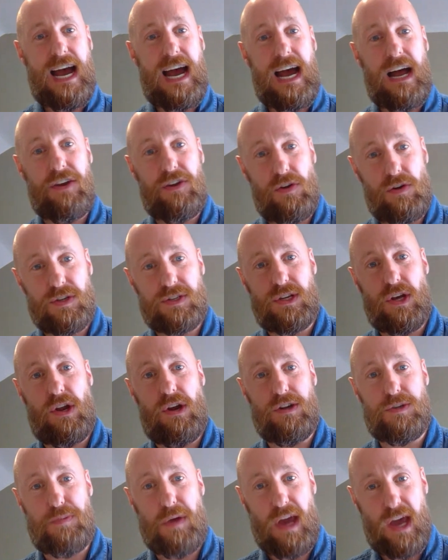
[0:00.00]
and also
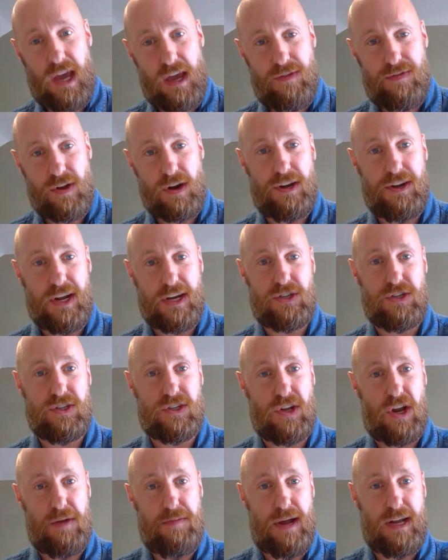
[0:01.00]
those behavioral
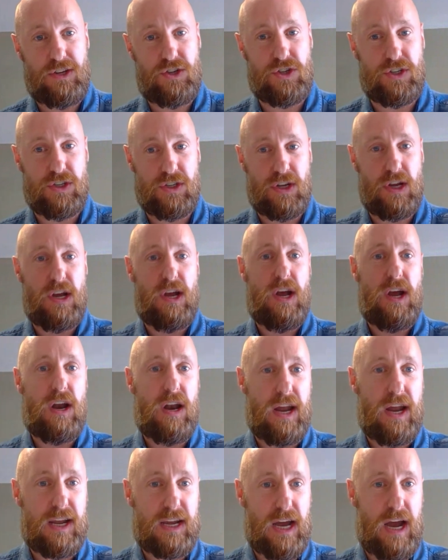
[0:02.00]
addictions that I mentioned,
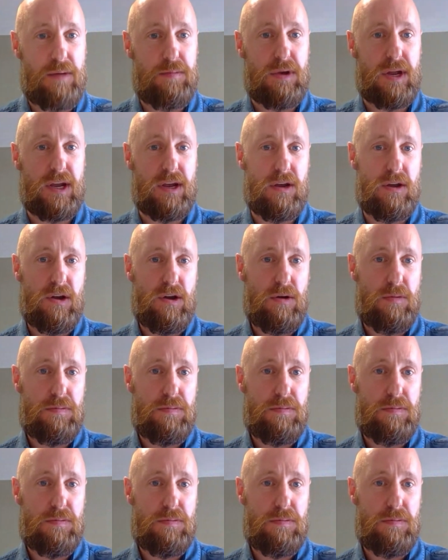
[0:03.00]
like gambling,